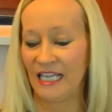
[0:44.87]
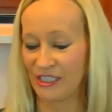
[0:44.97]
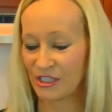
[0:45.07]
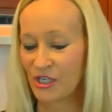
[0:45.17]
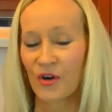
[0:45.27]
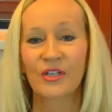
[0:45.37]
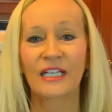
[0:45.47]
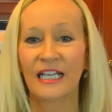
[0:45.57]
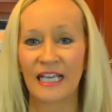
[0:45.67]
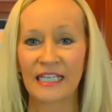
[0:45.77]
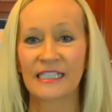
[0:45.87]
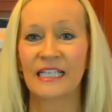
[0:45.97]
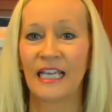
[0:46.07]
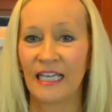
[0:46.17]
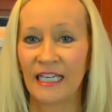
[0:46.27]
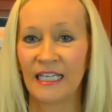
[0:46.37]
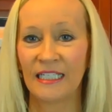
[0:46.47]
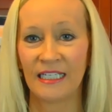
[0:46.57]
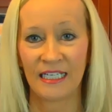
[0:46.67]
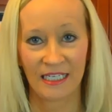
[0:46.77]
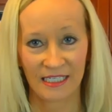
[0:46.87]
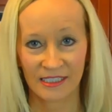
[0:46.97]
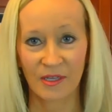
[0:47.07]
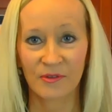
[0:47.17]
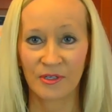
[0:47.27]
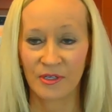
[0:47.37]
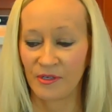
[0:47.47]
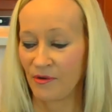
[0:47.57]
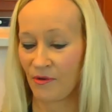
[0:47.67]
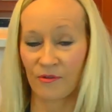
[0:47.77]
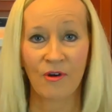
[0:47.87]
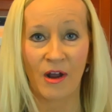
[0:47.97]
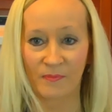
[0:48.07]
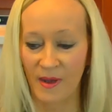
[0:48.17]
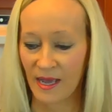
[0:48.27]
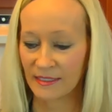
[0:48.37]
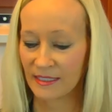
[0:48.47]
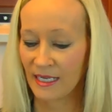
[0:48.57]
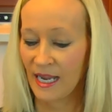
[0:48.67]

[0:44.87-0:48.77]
is turkey legs in a slow cooker or crock pot.